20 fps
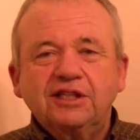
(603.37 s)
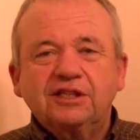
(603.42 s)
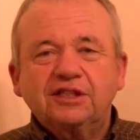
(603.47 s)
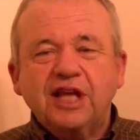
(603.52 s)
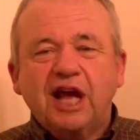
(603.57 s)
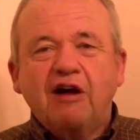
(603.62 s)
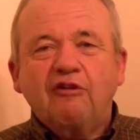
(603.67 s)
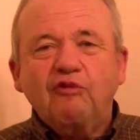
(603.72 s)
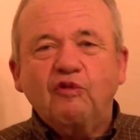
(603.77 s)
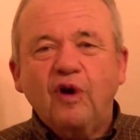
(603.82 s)

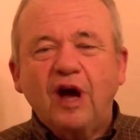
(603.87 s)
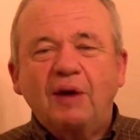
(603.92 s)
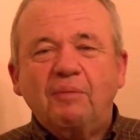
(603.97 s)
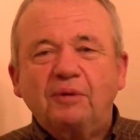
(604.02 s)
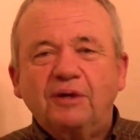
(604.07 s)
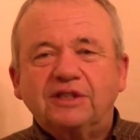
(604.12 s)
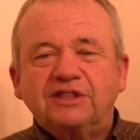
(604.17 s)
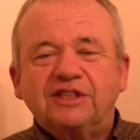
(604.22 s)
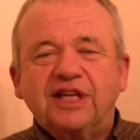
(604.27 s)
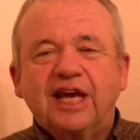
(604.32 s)
stealth
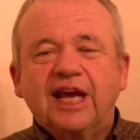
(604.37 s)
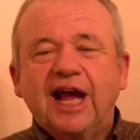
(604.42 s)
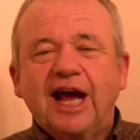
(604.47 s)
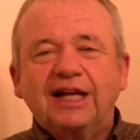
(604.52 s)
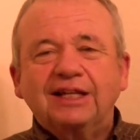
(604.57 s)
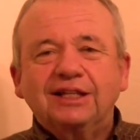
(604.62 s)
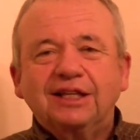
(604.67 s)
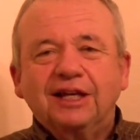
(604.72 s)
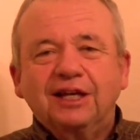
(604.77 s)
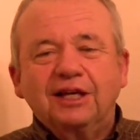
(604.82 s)
weapons. They
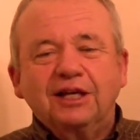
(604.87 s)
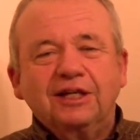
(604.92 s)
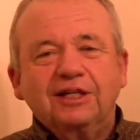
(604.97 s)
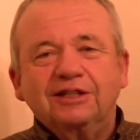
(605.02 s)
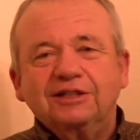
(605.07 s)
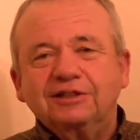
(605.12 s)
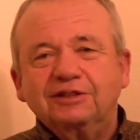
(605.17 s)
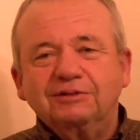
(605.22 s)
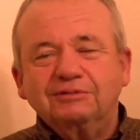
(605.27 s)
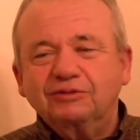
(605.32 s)
got,
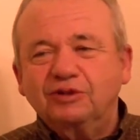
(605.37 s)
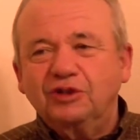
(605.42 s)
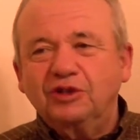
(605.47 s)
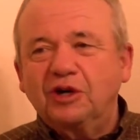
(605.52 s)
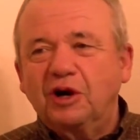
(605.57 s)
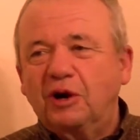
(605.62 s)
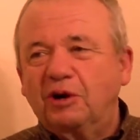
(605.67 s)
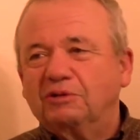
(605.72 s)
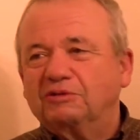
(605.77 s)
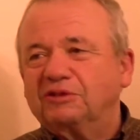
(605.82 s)

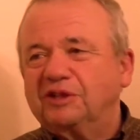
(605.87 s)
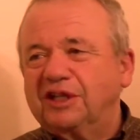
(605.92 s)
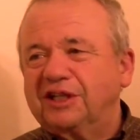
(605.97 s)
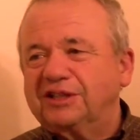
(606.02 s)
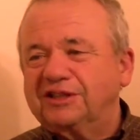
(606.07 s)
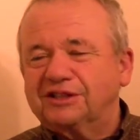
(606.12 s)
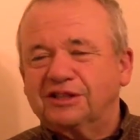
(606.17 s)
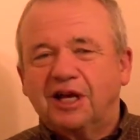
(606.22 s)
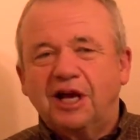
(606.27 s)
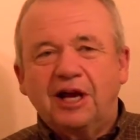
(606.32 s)

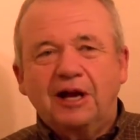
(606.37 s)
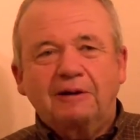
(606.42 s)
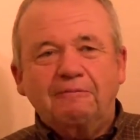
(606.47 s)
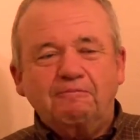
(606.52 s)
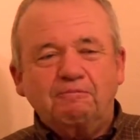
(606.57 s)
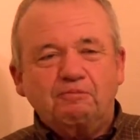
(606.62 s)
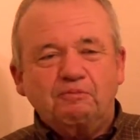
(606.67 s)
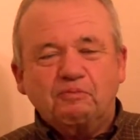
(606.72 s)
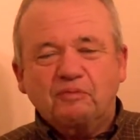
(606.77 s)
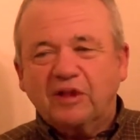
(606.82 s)
these
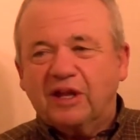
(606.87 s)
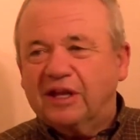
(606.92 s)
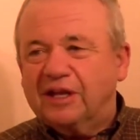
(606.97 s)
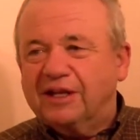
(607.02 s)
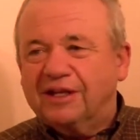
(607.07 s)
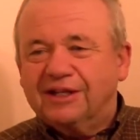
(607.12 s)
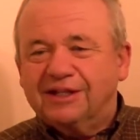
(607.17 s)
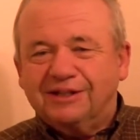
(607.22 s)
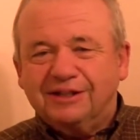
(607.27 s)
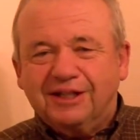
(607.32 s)

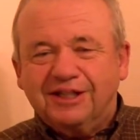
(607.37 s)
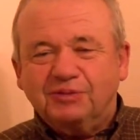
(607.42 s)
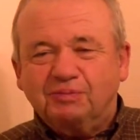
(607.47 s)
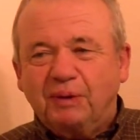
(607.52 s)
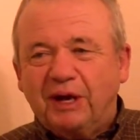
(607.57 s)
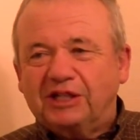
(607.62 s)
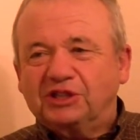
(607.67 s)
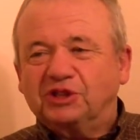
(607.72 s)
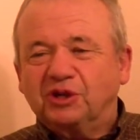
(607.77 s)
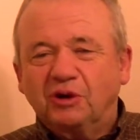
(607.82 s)

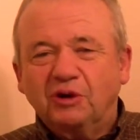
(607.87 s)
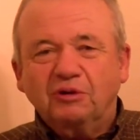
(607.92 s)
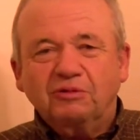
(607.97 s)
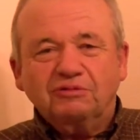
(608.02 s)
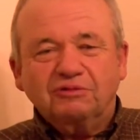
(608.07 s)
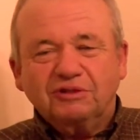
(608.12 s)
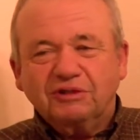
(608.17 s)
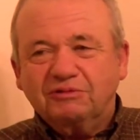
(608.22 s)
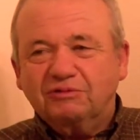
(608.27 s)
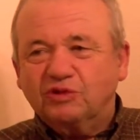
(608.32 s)

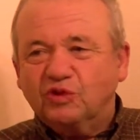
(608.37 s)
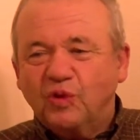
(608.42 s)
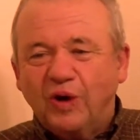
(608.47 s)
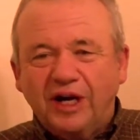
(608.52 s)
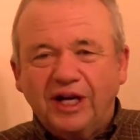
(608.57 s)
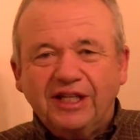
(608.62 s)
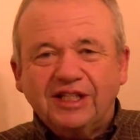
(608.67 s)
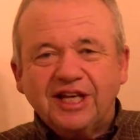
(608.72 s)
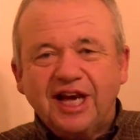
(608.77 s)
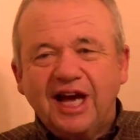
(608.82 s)
special
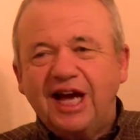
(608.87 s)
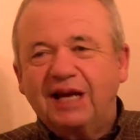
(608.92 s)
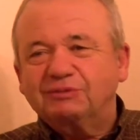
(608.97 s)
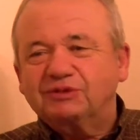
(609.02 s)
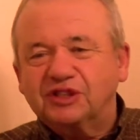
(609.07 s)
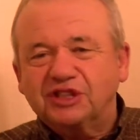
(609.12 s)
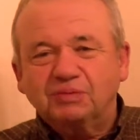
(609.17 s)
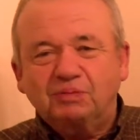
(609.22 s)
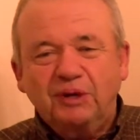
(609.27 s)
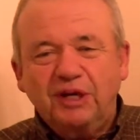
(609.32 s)
20 times
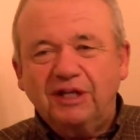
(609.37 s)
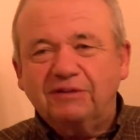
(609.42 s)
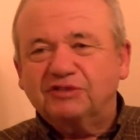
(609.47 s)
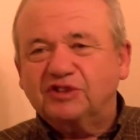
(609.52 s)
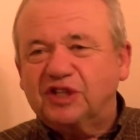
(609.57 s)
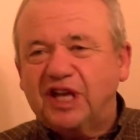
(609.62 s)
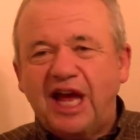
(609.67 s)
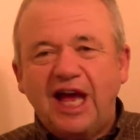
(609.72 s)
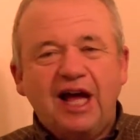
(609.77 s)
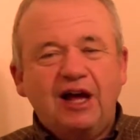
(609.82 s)
the speed of
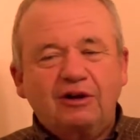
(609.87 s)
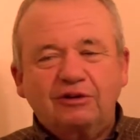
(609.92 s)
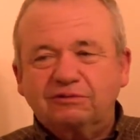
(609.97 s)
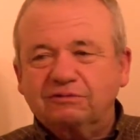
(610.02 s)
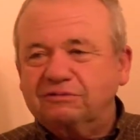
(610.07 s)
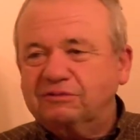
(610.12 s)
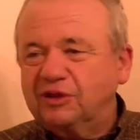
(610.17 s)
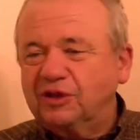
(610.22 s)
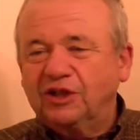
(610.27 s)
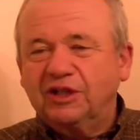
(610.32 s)
sound
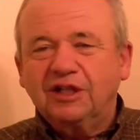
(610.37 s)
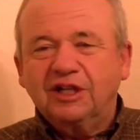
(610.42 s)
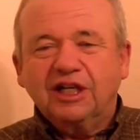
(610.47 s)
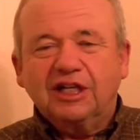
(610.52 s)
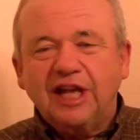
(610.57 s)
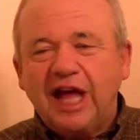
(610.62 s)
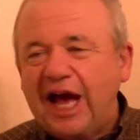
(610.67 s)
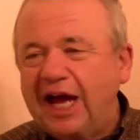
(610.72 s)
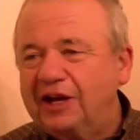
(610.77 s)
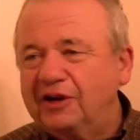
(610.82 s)

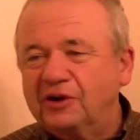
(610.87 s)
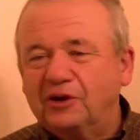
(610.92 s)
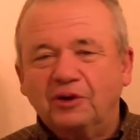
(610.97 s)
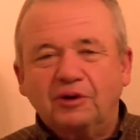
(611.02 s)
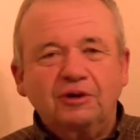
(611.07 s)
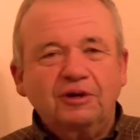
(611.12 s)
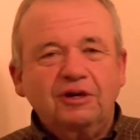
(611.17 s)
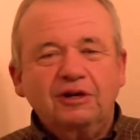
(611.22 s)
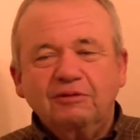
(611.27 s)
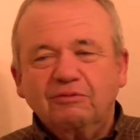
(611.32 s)

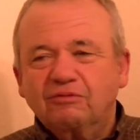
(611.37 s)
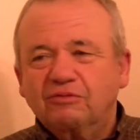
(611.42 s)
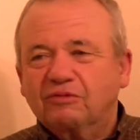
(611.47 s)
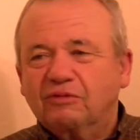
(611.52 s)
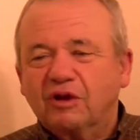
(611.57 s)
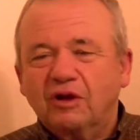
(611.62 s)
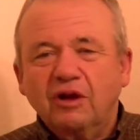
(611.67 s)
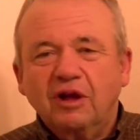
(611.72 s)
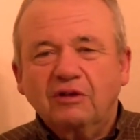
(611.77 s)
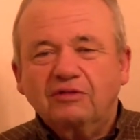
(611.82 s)
glider.
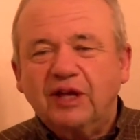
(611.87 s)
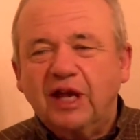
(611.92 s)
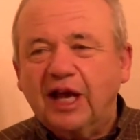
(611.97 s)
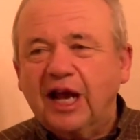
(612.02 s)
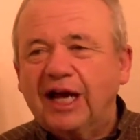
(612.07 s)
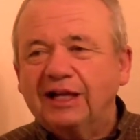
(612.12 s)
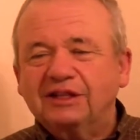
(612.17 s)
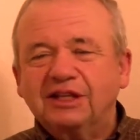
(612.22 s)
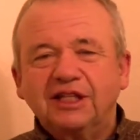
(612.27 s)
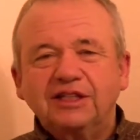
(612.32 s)
They
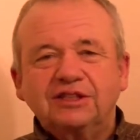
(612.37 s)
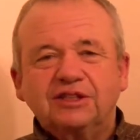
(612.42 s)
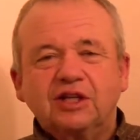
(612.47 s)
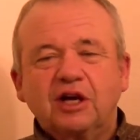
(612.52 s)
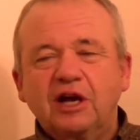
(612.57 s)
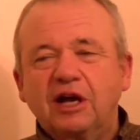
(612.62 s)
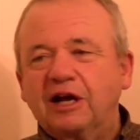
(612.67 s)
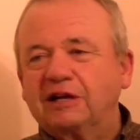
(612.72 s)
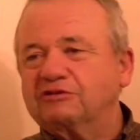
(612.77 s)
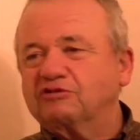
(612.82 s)
got these
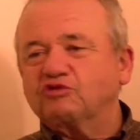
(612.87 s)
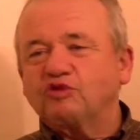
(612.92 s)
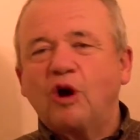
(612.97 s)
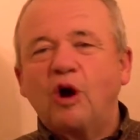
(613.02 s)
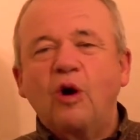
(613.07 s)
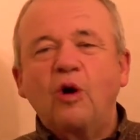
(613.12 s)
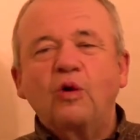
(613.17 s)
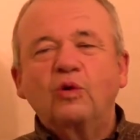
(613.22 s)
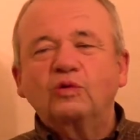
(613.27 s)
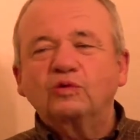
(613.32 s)

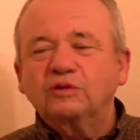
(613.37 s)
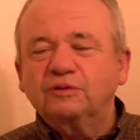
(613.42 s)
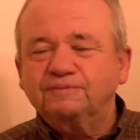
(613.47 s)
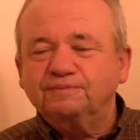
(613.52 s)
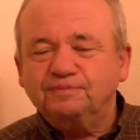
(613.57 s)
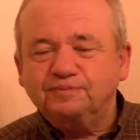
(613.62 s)
drone